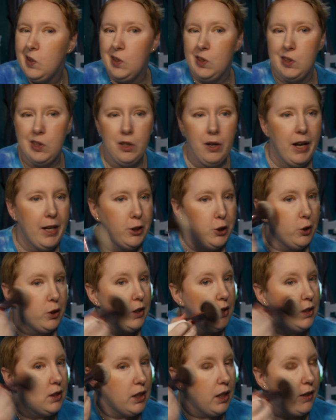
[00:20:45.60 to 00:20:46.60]
So as you
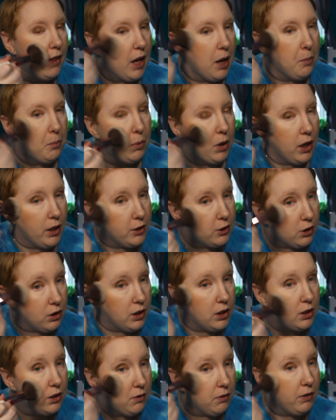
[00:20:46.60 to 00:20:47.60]
can see, that bronzer
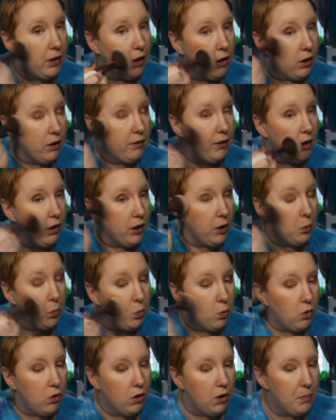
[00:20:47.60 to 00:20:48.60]
is very, very
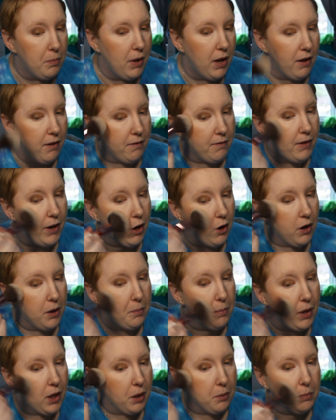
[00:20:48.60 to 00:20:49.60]
warm and very
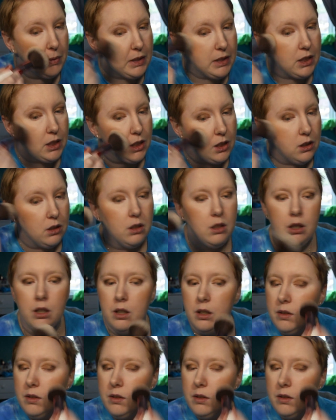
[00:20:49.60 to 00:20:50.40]
pigmented,